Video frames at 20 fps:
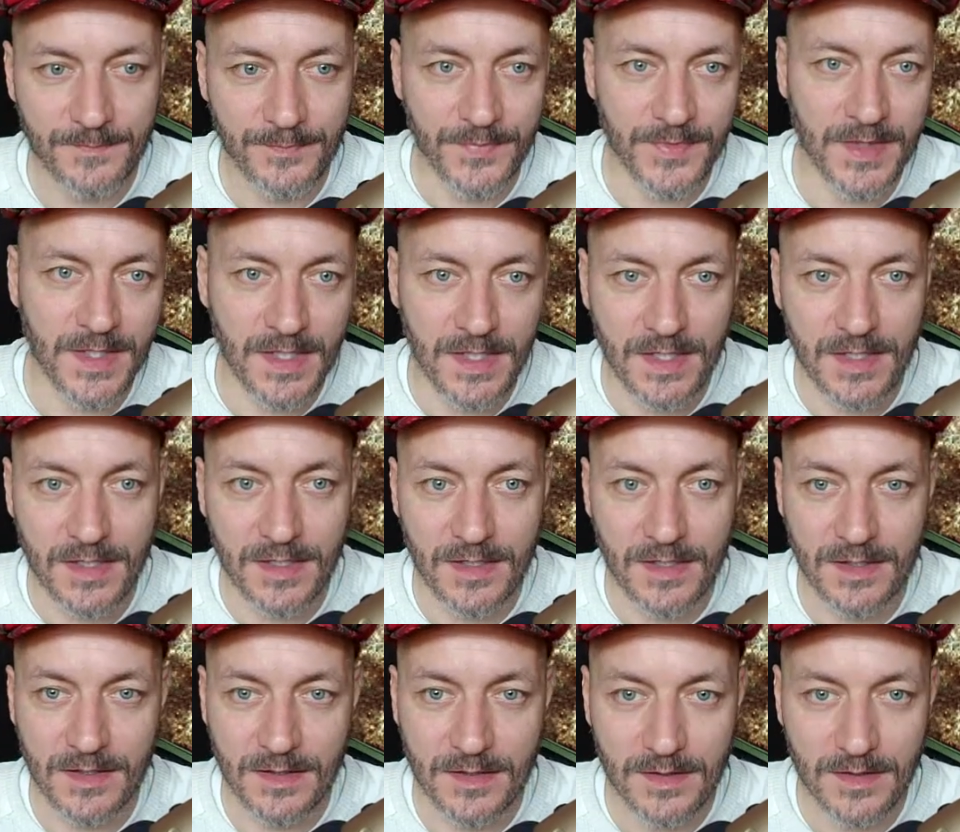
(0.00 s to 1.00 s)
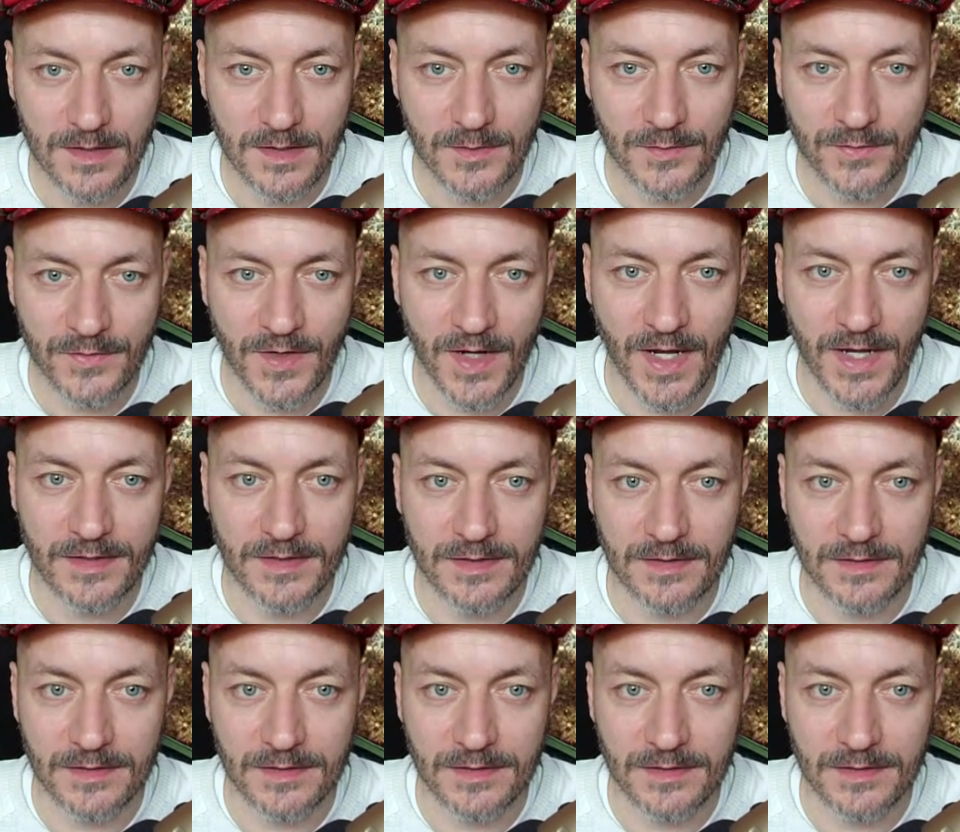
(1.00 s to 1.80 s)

the final